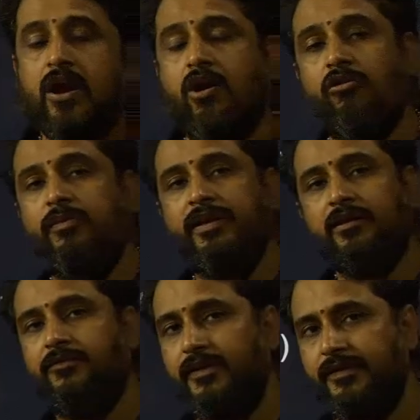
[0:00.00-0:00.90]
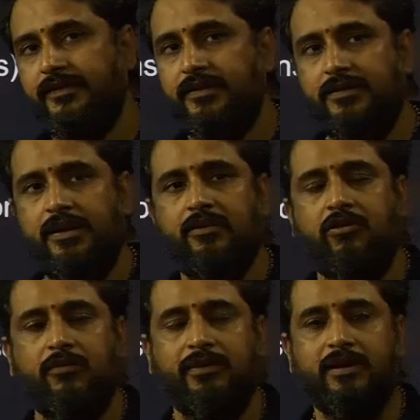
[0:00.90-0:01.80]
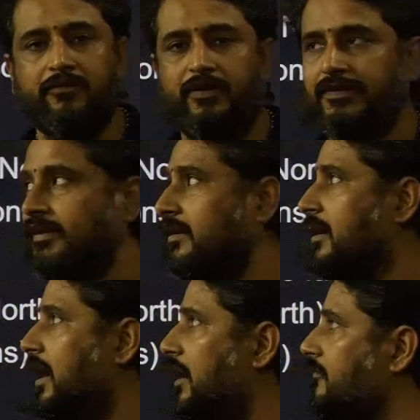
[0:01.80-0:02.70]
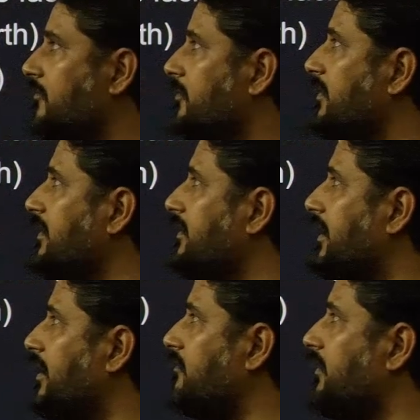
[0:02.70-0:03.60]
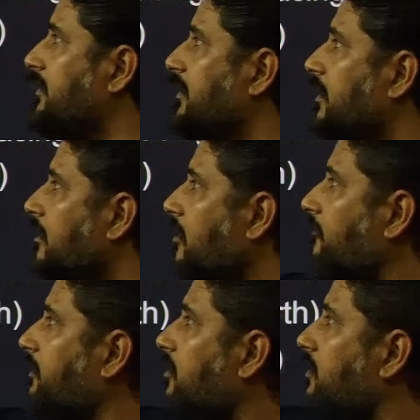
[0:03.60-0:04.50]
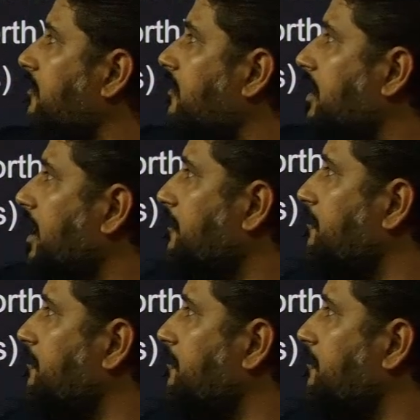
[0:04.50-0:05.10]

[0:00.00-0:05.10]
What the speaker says: how many are facing center and how many are facing away from the center as well. We have given 8